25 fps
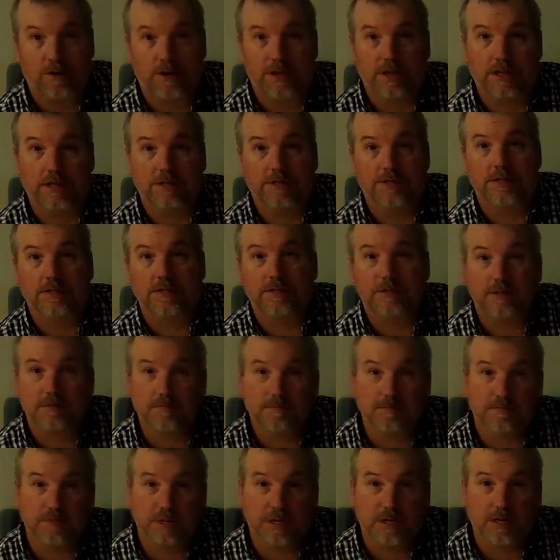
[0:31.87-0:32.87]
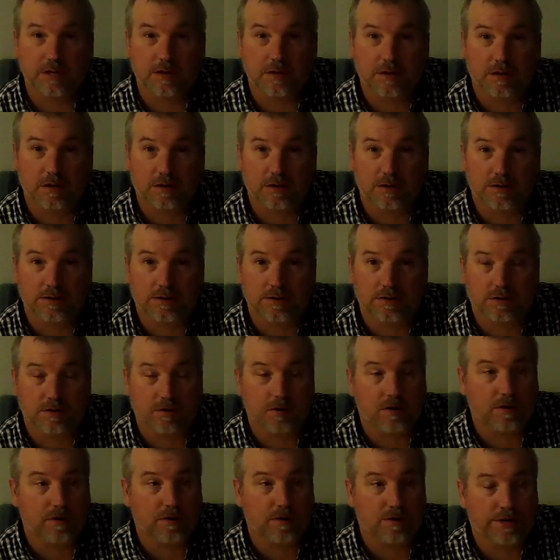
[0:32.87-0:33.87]
this because
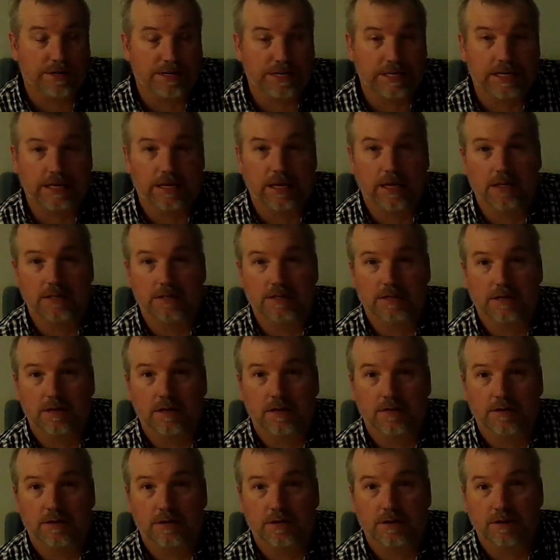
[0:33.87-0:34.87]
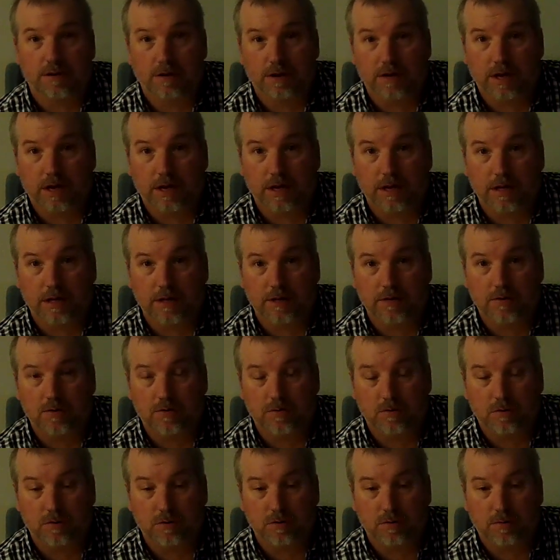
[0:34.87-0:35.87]
our DSL internet is
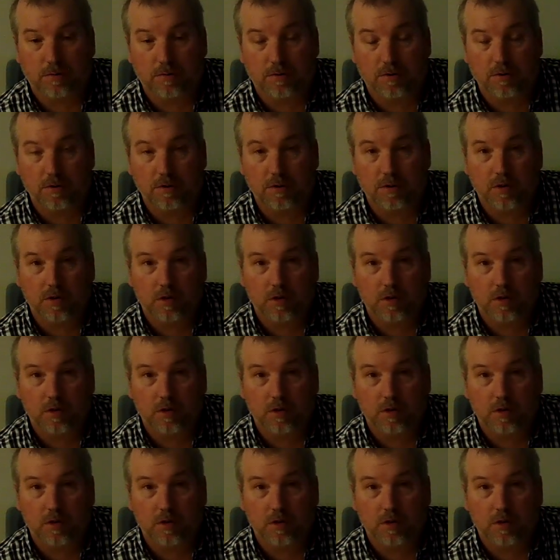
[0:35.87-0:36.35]
horrible.